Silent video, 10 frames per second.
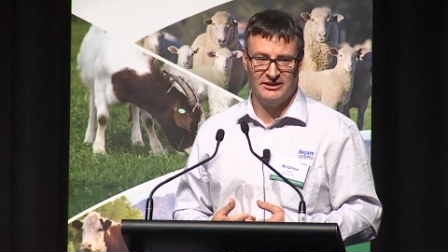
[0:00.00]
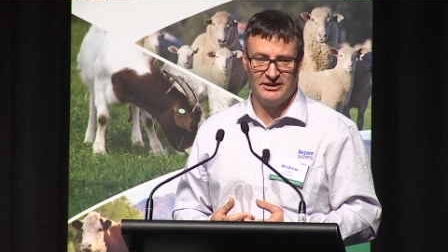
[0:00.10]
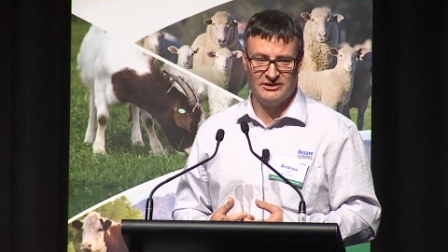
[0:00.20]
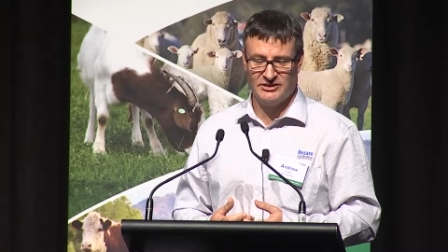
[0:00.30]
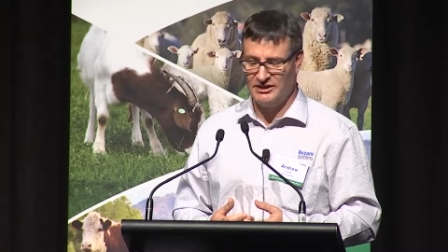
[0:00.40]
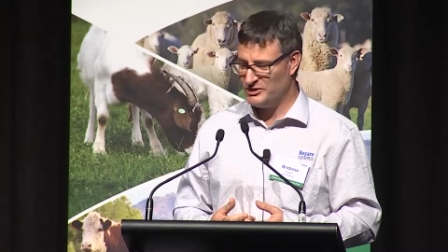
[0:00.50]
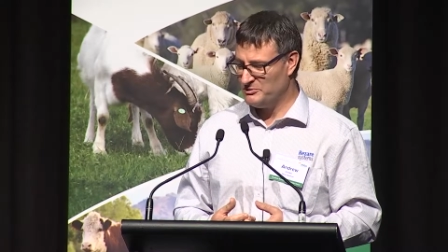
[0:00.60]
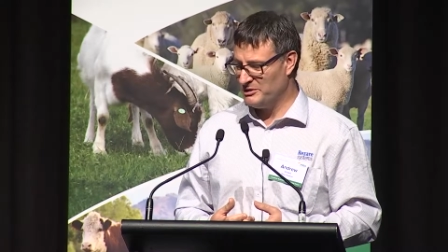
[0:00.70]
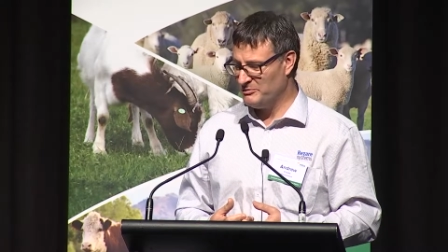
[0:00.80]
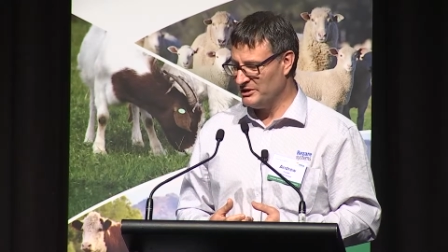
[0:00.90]
And so that's
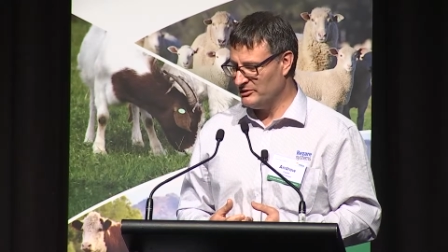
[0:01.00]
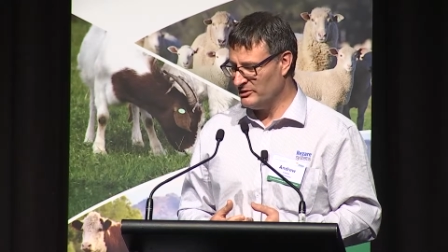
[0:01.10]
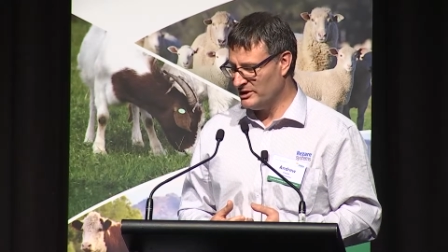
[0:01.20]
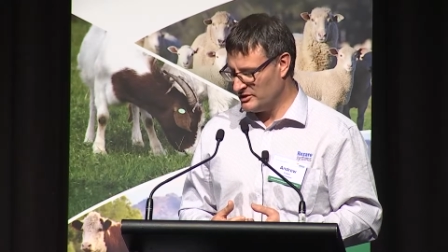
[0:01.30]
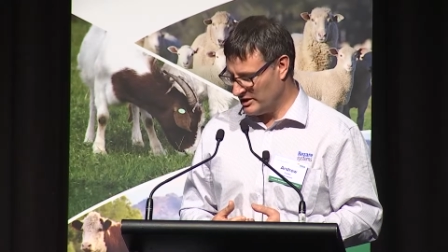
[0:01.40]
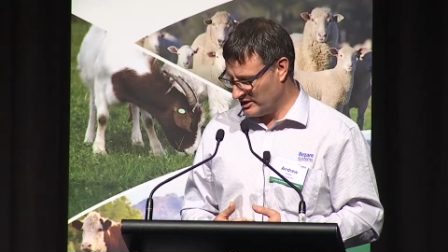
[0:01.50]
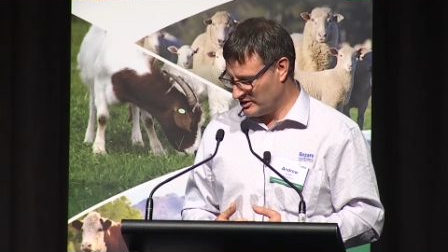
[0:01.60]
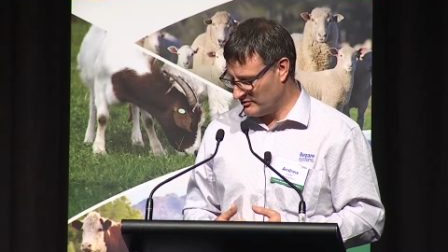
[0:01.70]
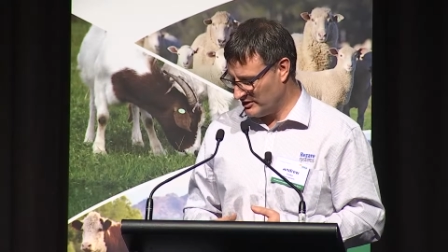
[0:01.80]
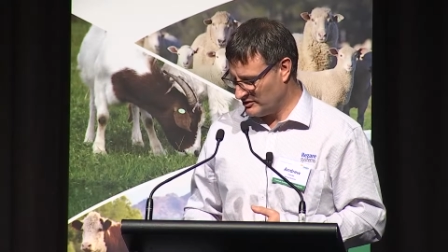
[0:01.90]
been a big learning
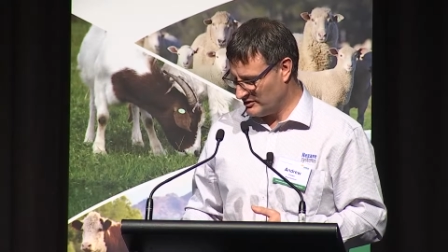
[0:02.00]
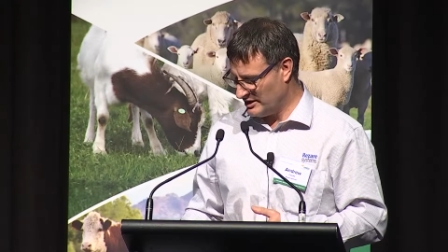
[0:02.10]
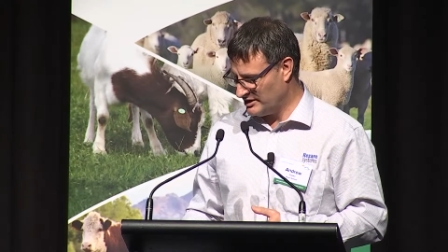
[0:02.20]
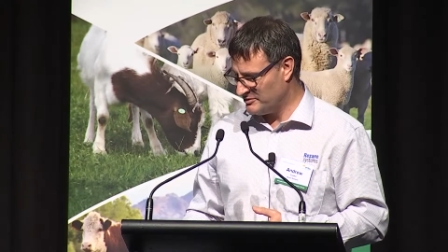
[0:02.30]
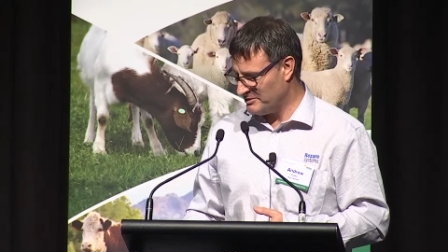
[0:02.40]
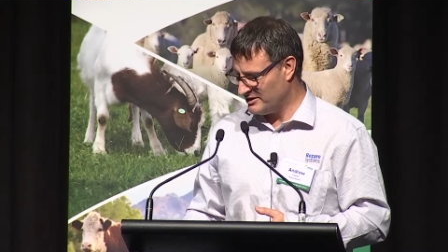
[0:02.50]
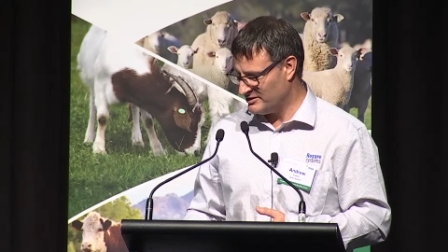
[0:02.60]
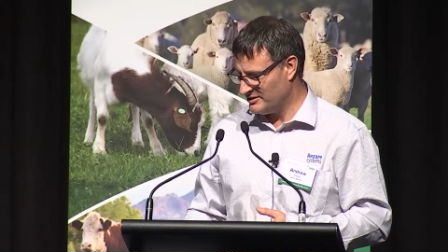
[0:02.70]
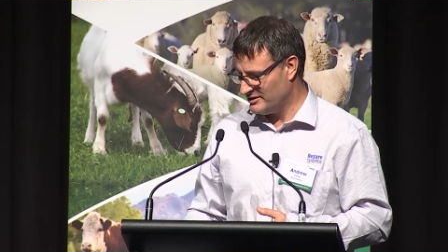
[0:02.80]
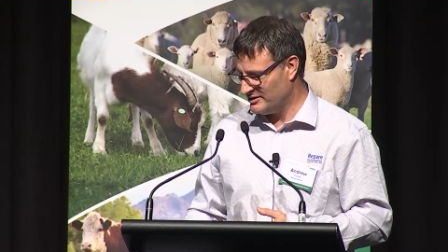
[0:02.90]
challenge for us in that space.